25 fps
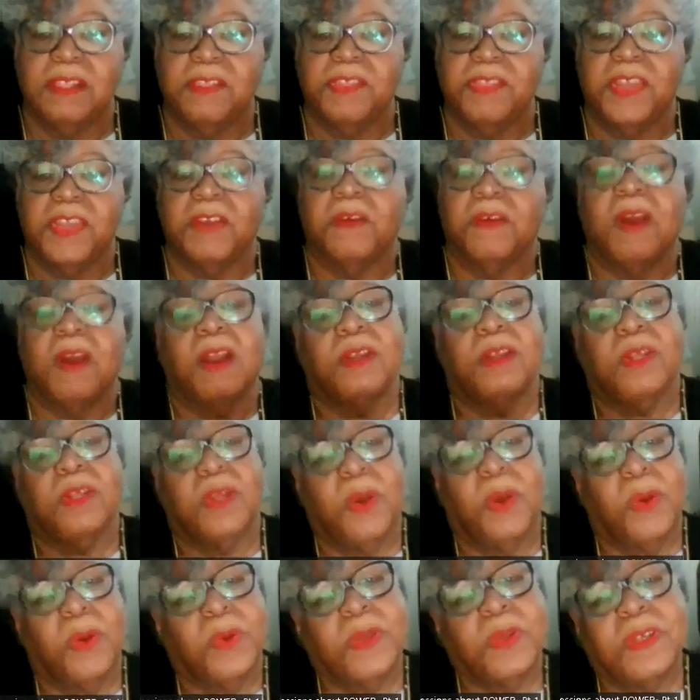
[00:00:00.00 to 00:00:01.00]
There are
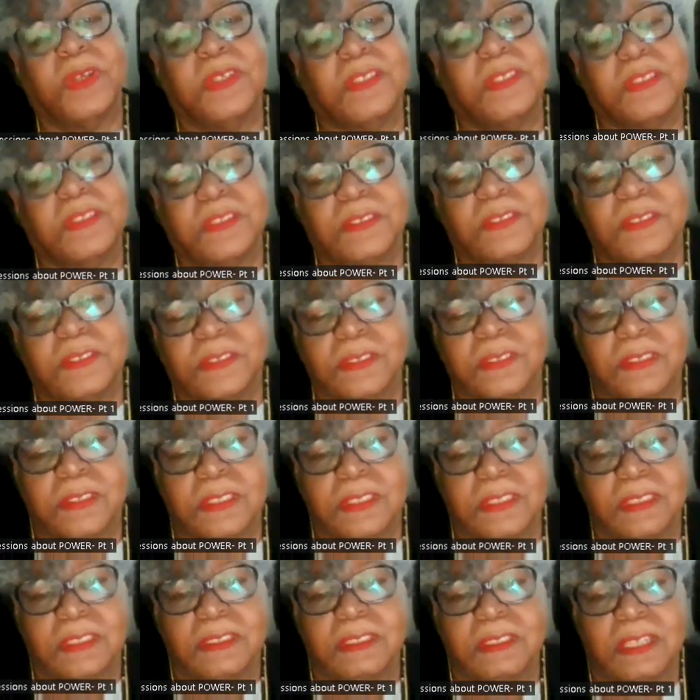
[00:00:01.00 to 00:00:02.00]
local
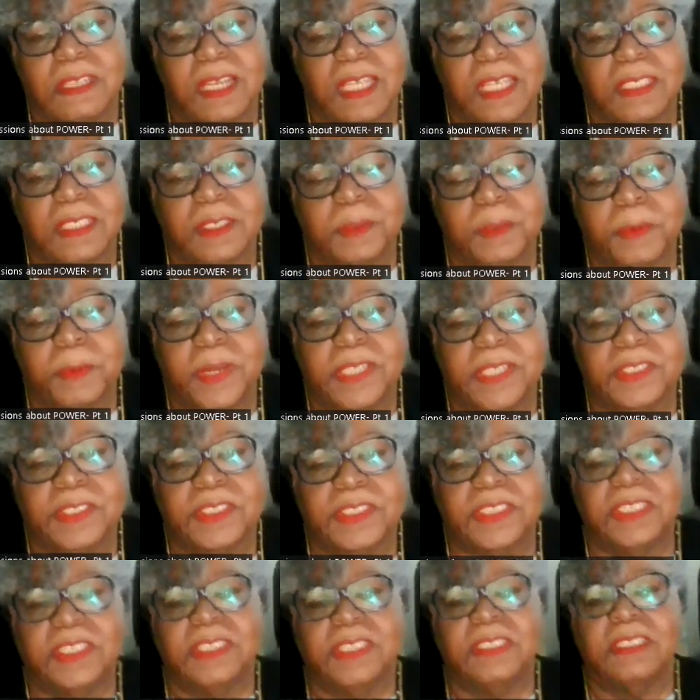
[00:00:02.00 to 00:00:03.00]

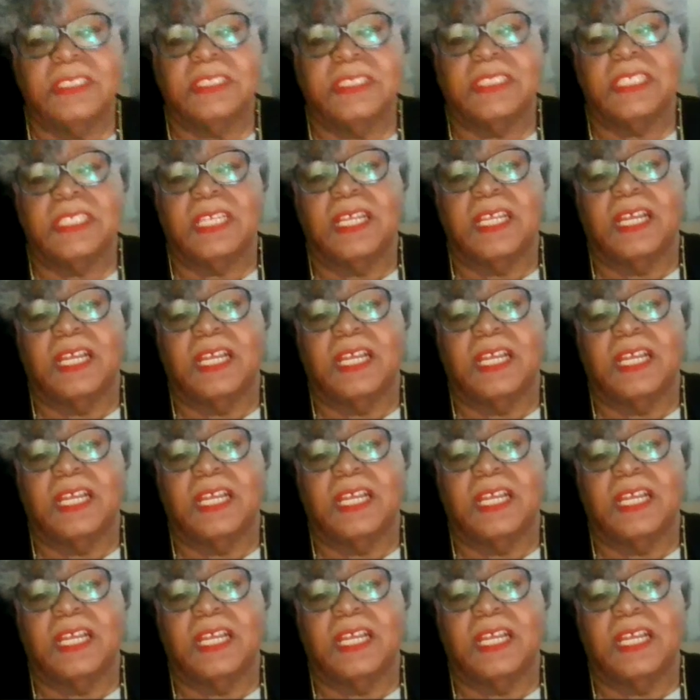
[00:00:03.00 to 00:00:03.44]
expressions